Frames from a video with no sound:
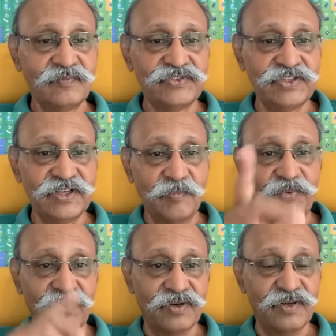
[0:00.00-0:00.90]

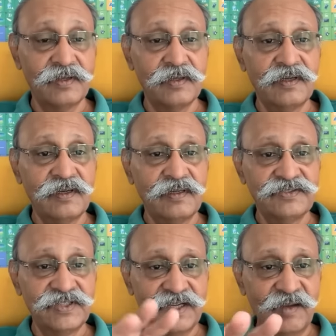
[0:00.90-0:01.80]
Singapore.
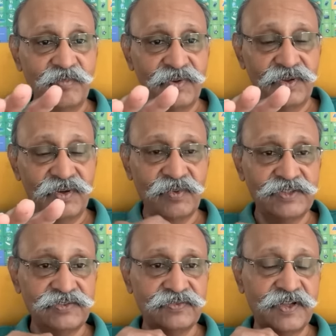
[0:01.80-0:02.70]
Singapore
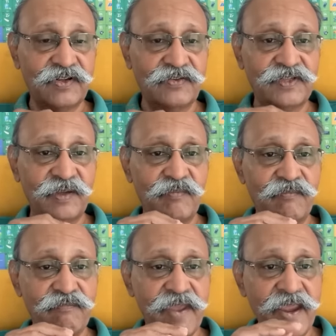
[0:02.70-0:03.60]
was one of the
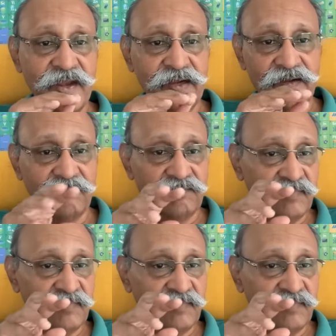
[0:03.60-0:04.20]
main